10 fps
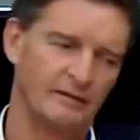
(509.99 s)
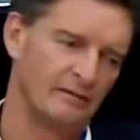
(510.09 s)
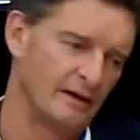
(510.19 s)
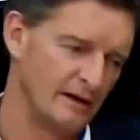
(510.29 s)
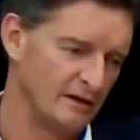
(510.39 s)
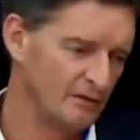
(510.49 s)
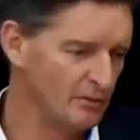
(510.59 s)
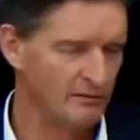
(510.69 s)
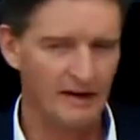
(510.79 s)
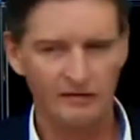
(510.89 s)
And when they
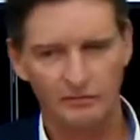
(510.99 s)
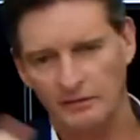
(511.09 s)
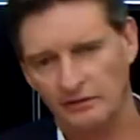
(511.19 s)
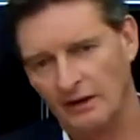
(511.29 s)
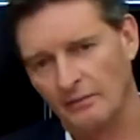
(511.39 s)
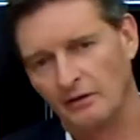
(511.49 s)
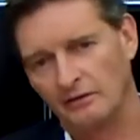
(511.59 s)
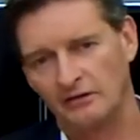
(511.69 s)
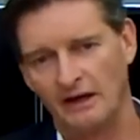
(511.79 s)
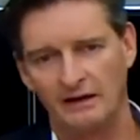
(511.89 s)
do investments, I'm
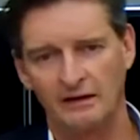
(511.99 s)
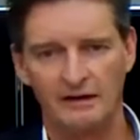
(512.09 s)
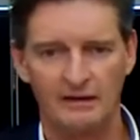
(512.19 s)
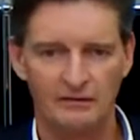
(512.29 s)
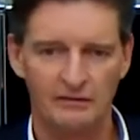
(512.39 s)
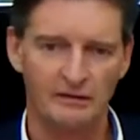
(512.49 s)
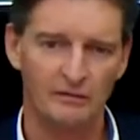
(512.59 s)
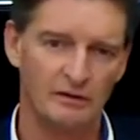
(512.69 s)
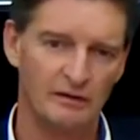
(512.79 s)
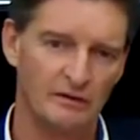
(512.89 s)
not second
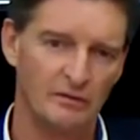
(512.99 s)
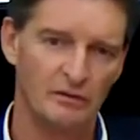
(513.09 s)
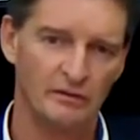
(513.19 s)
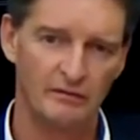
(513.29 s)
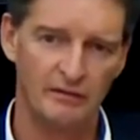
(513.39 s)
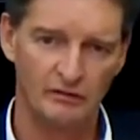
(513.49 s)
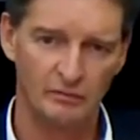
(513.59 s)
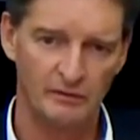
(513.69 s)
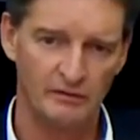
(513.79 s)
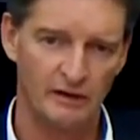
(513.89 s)
guessing what they do on the
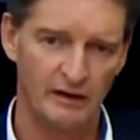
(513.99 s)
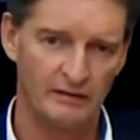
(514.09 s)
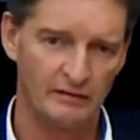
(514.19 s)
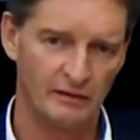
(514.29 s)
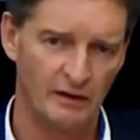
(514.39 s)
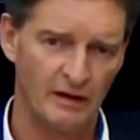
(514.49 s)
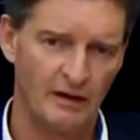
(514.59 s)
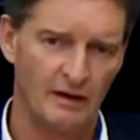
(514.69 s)
investment side. So